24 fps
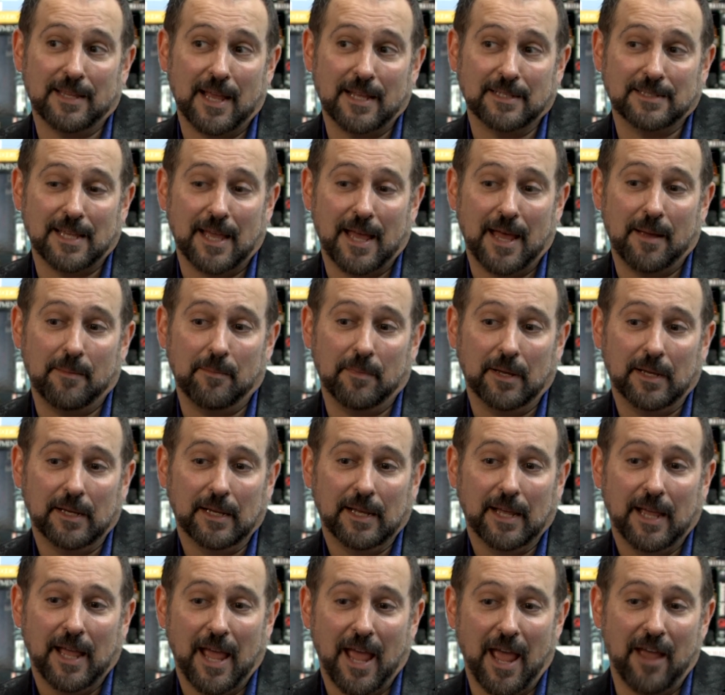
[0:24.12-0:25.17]
that time,
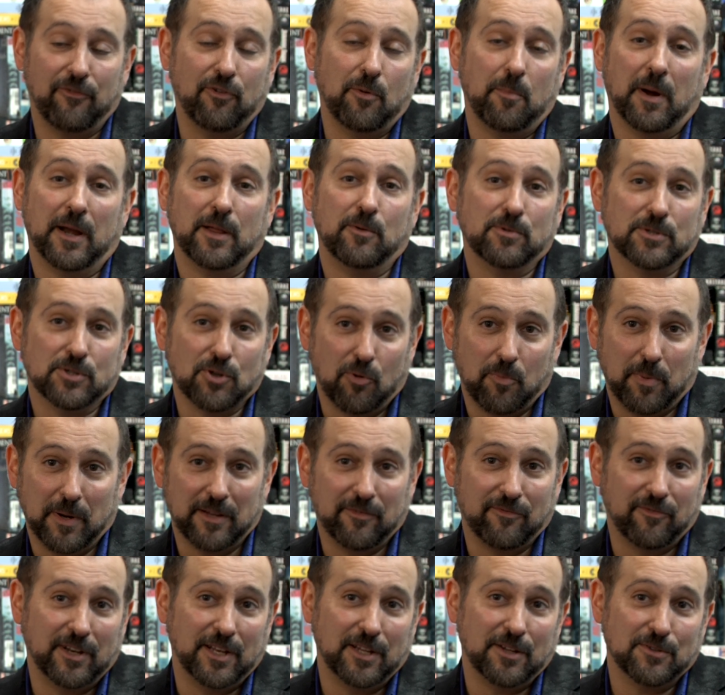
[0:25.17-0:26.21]
Everybody was
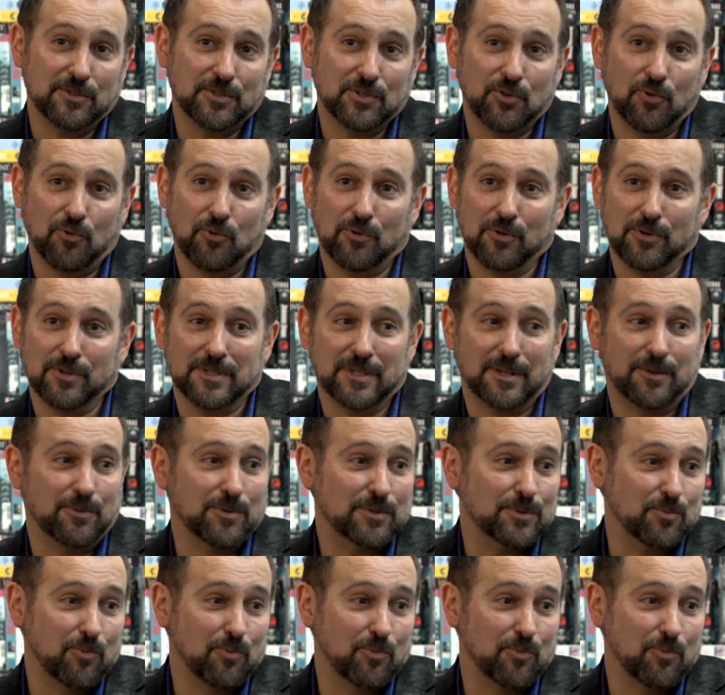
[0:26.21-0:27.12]
opening video stores. There was